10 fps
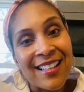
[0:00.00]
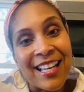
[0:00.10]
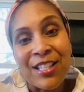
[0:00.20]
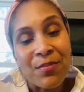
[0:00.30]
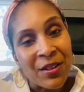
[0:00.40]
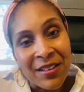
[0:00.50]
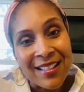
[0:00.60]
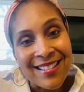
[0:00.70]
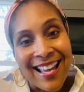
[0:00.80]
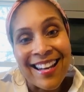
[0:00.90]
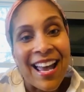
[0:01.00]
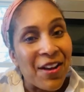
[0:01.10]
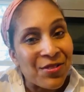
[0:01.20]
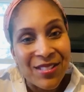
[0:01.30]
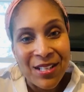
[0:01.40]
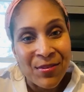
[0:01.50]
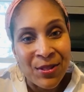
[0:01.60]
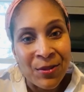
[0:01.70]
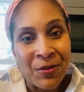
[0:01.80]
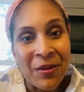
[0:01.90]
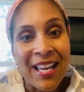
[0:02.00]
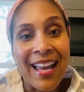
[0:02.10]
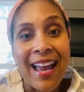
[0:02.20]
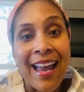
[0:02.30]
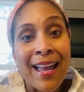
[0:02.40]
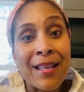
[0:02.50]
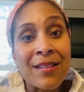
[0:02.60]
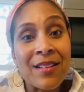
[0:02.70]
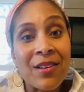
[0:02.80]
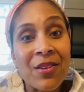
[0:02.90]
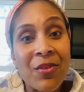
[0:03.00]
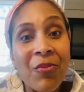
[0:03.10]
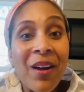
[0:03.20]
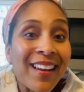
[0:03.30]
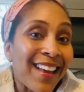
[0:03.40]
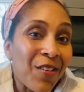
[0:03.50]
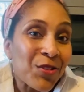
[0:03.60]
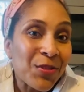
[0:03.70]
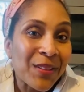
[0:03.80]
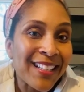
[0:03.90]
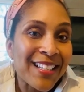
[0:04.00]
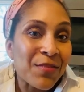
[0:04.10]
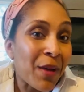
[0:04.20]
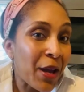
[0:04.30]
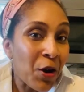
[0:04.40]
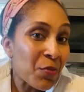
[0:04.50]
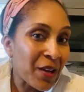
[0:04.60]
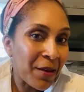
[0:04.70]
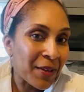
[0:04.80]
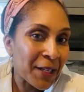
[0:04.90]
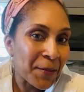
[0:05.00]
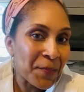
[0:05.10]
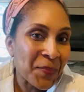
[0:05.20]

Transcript: experience and house debut and what ultimately is my homecoming.